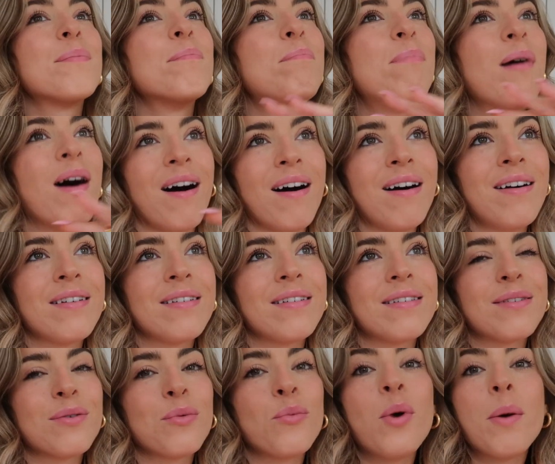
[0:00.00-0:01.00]
but
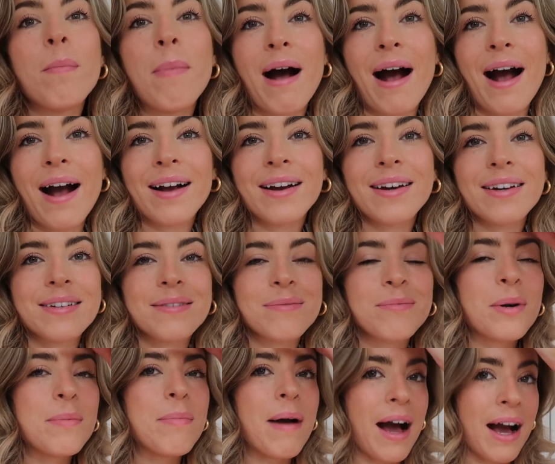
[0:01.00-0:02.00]
we're back.
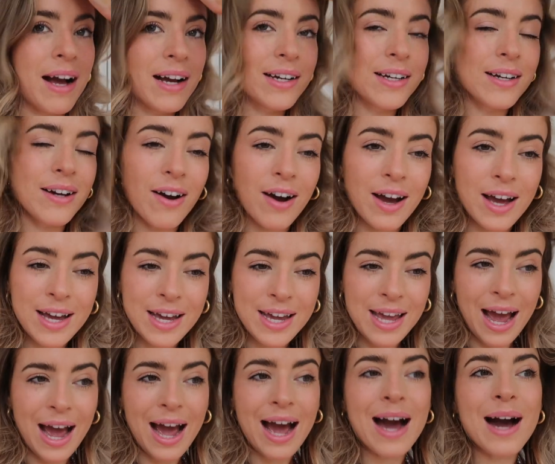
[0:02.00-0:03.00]
We're back.
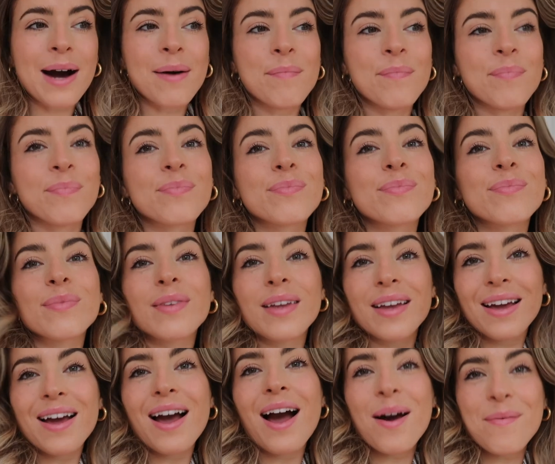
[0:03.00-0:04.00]
I am,
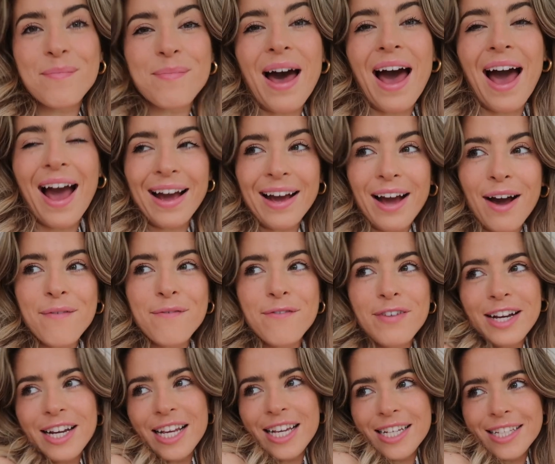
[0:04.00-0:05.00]
I'm back. I'm
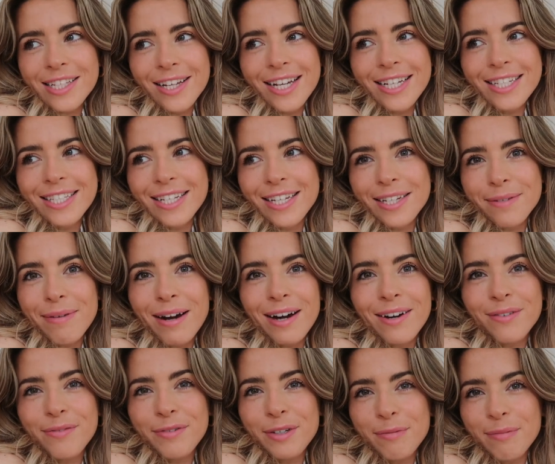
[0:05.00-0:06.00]
feeling excited
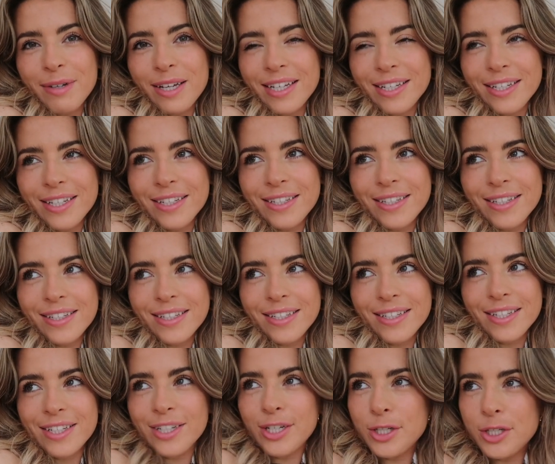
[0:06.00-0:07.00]
about filming
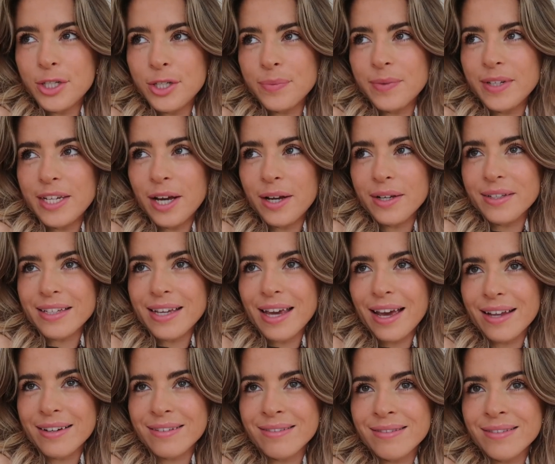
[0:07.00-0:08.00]
YouTube videos
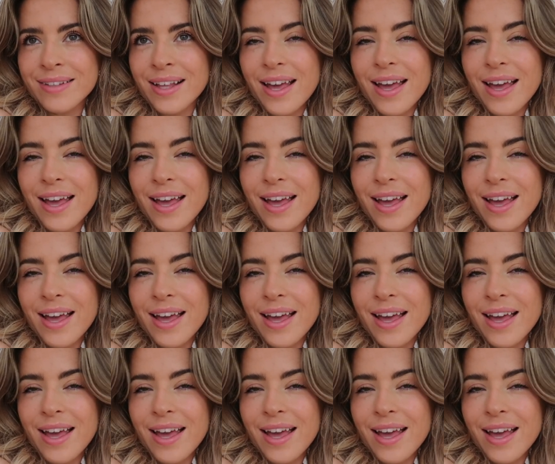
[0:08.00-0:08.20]
again.